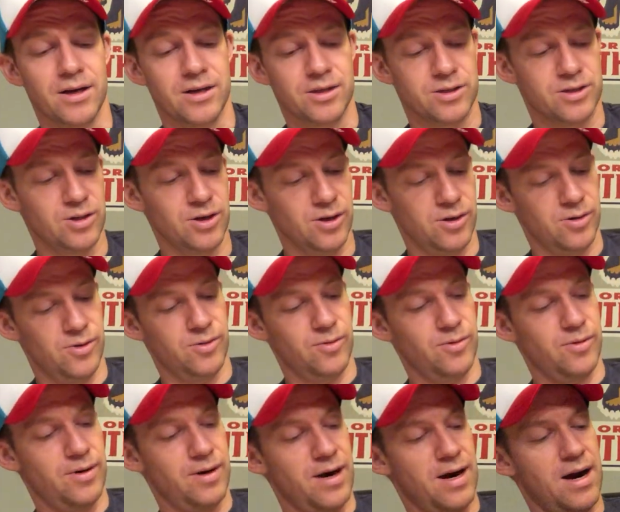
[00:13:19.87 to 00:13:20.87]
so
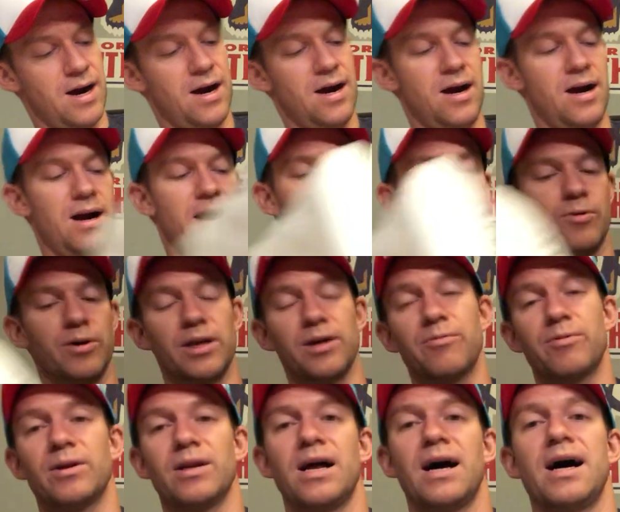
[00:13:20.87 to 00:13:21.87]
I really
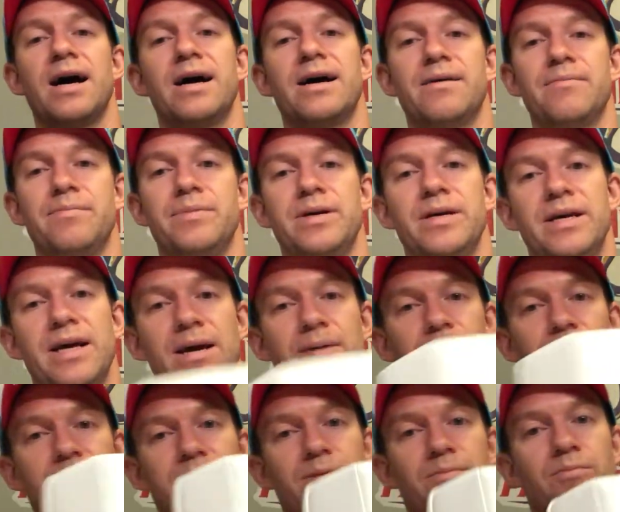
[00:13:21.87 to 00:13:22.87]
rely on being
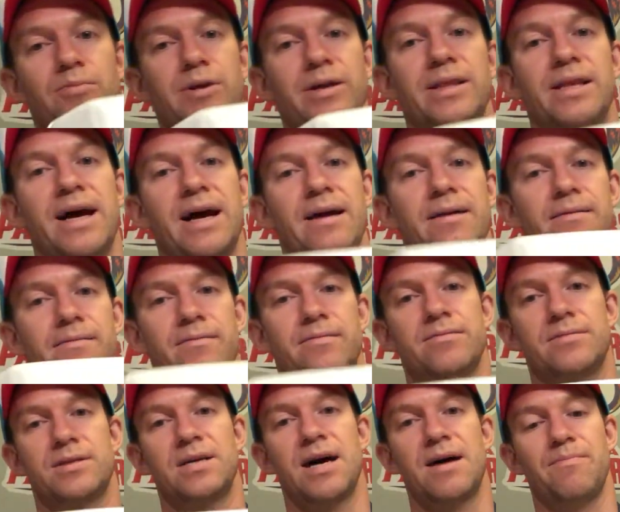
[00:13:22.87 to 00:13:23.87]
able to bring that
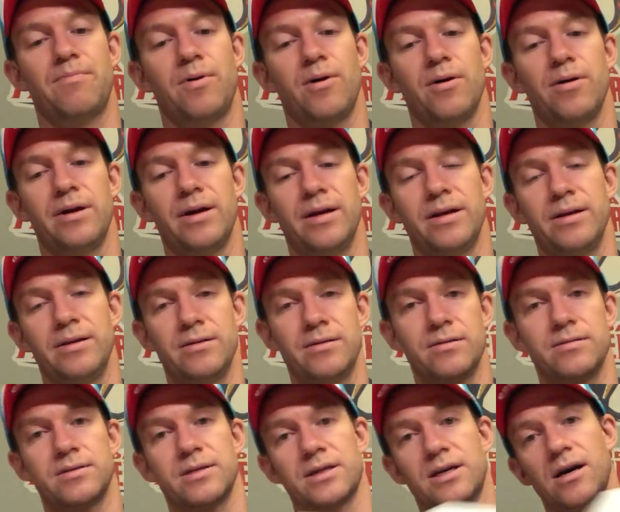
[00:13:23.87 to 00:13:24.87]
top part in
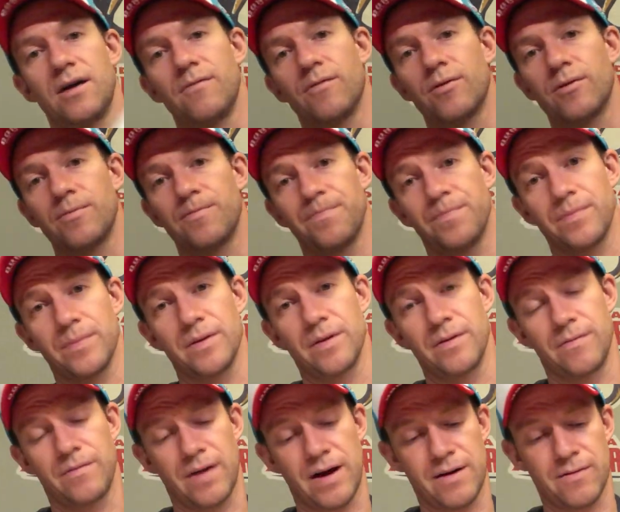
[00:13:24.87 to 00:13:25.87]
to cover the
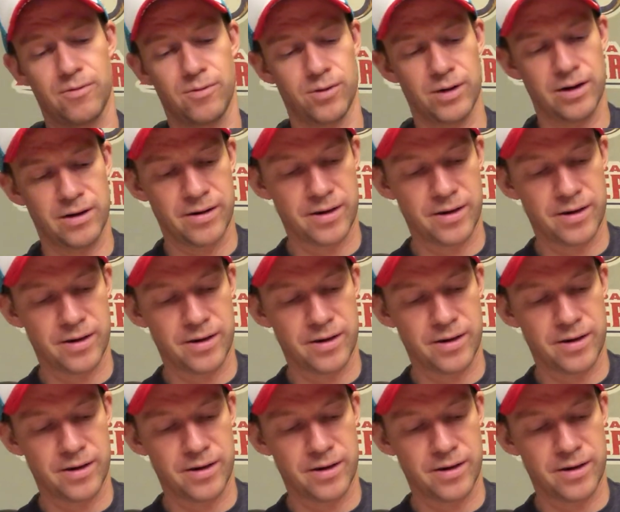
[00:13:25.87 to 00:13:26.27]
5-hole